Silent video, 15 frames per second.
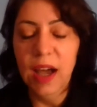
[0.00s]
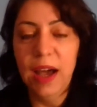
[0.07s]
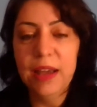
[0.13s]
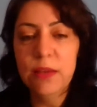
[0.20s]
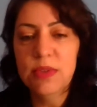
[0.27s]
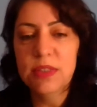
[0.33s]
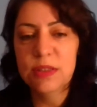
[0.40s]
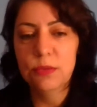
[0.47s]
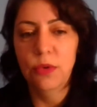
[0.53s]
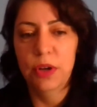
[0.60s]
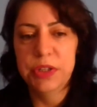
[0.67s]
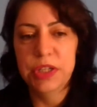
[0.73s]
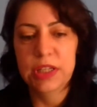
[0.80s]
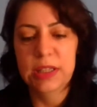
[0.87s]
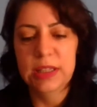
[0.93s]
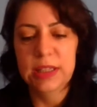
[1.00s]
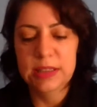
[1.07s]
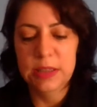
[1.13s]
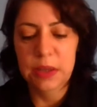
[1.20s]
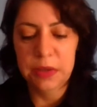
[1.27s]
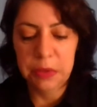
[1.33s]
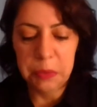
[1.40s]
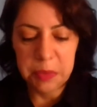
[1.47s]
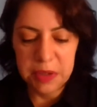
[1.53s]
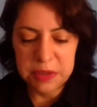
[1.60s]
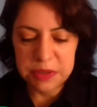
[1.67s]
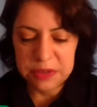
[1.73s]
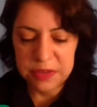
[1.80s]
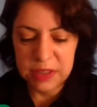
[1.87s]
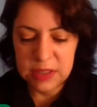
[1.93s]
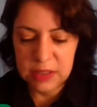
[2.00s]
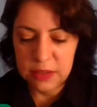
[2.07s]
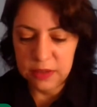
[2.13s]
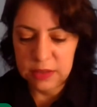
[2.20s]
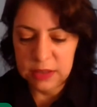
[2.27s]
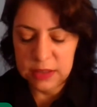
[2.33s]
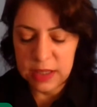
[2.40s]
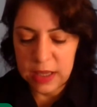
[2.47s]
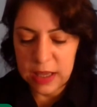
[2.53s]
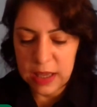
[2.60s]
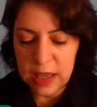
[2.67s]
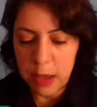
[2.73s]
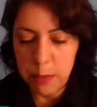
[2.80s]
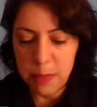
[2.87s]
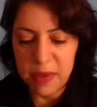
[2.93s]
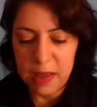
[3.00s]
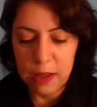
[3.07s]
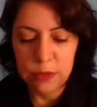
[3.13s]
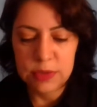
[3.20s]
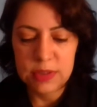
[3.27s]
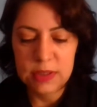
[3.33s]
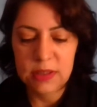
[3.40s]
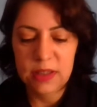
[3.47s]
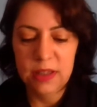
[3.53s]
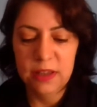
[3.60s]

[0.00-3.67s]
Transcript: I was watching this documentary the other day about